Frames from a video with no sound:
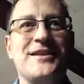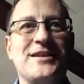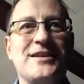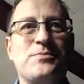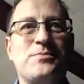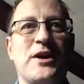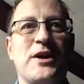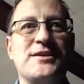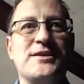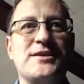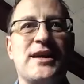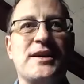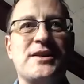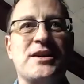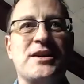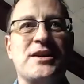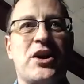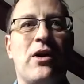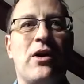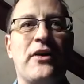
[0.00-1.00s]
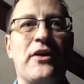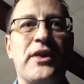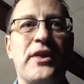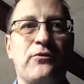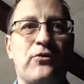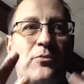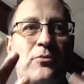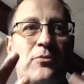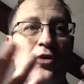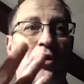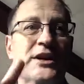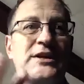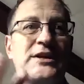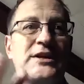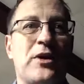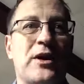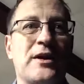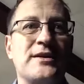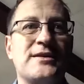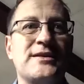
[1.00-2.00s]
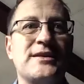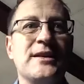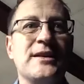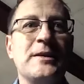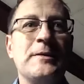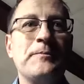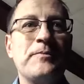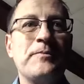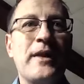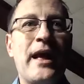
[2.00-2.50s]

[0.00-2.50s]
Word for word: space doesn't go. I think from your experience,